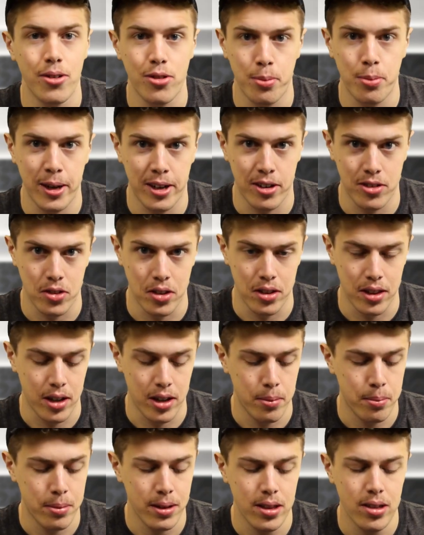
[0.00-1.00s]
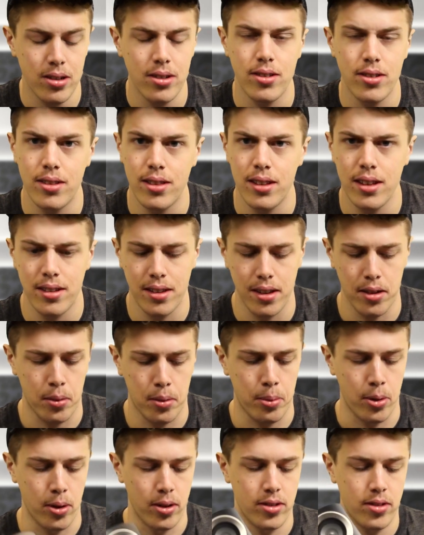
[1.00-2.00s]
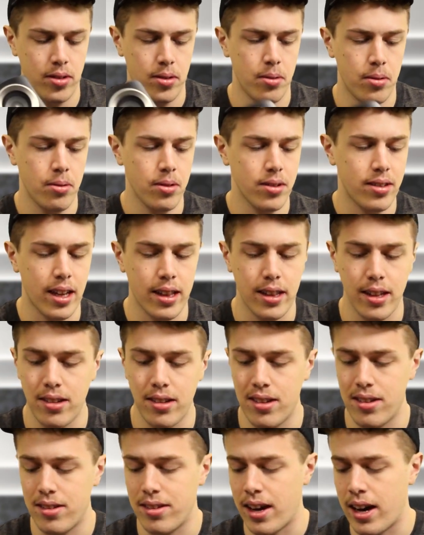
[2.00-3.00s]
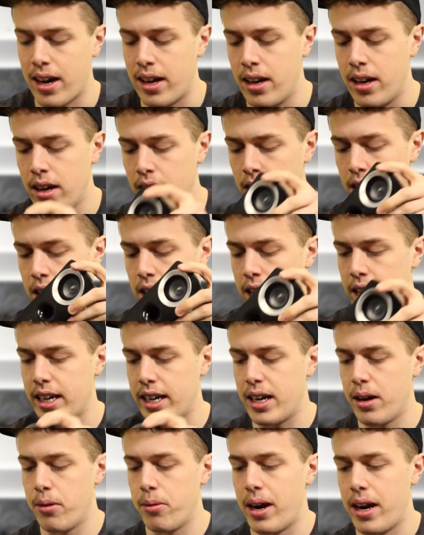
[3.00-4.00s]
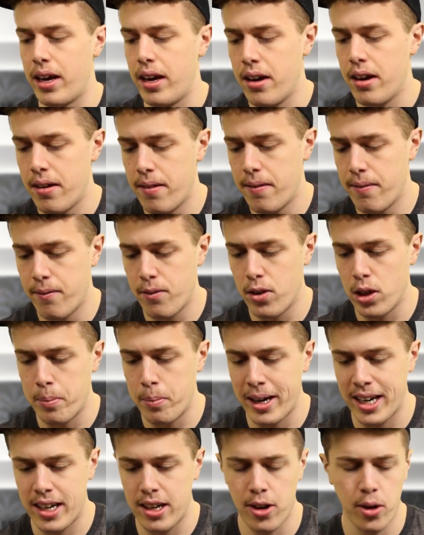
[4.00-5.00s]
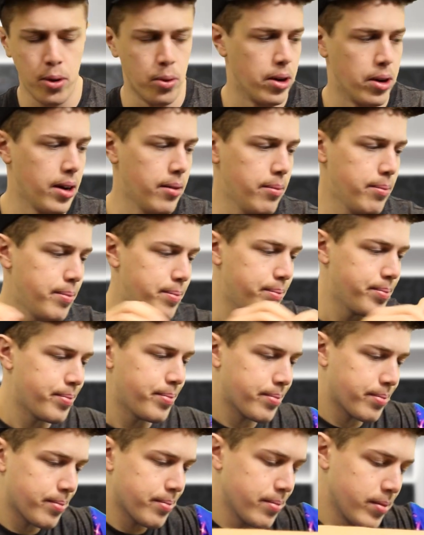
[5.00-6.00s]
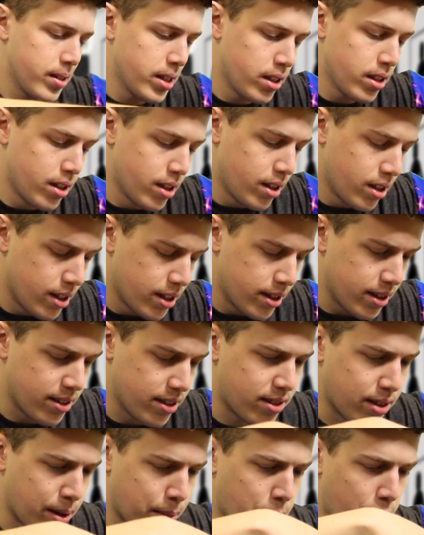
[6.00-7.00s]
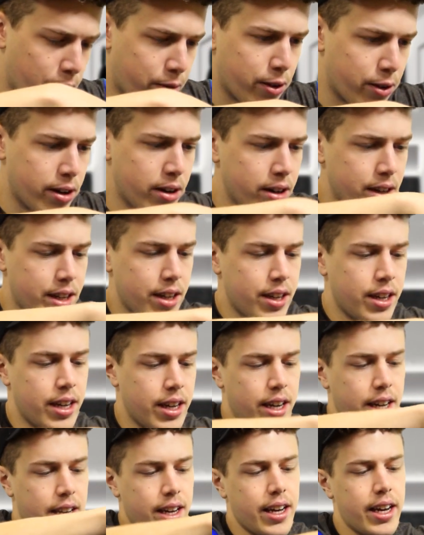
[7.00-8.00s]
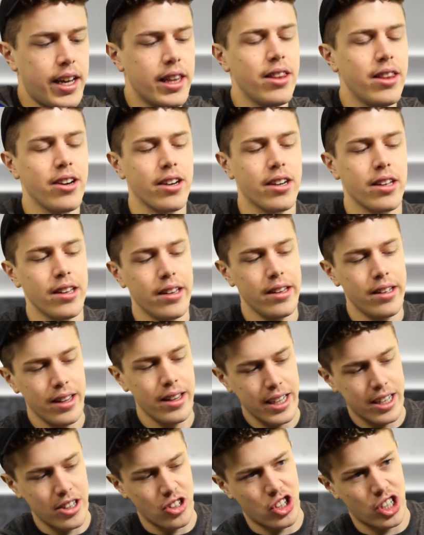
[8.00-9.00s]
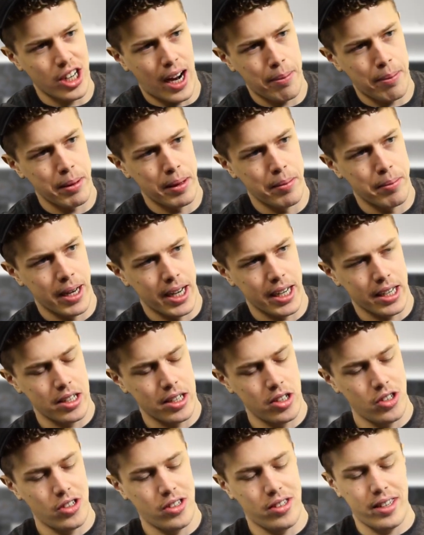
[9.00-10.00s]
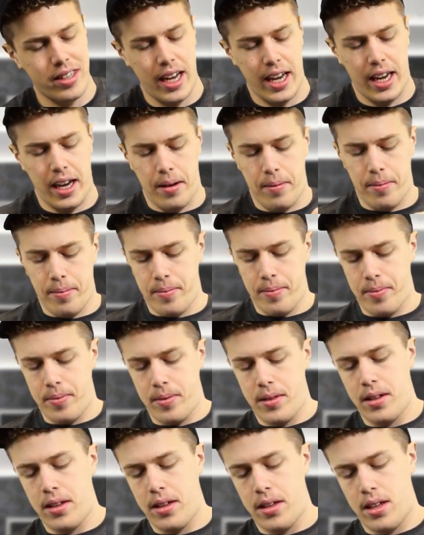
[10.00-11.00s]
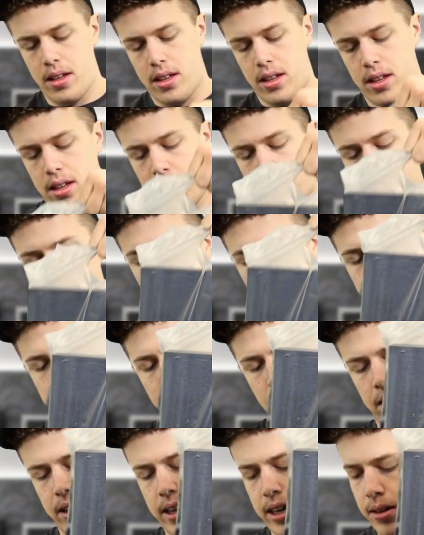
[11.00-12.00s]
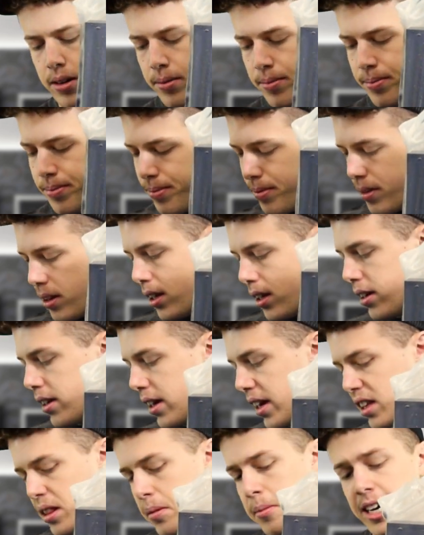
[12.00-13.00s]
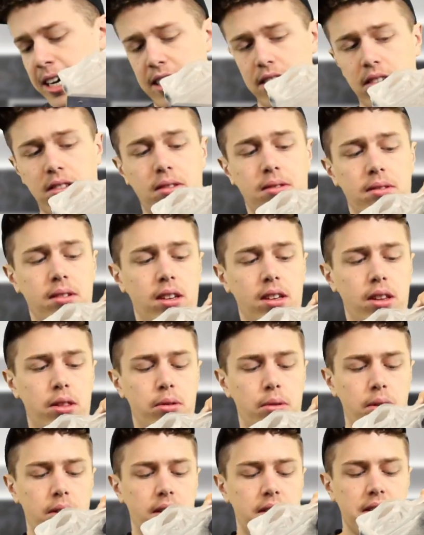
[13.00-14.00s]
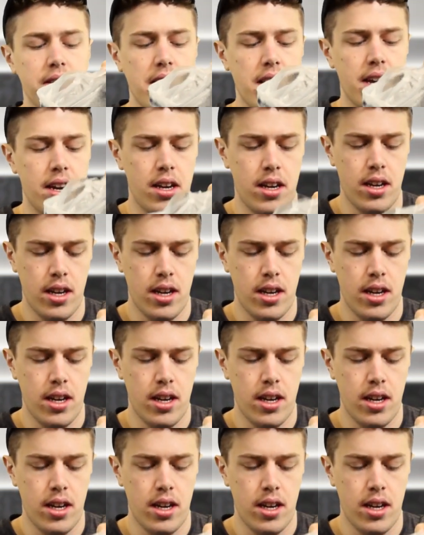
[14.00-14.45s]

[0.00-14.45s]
speakers in there, but there's these little ports. We'll set these aside and get ready for the big kahuna, the subwoofer. And look, like a shopping bag, you just take it, you pull it out, you take the box, you throw it aside.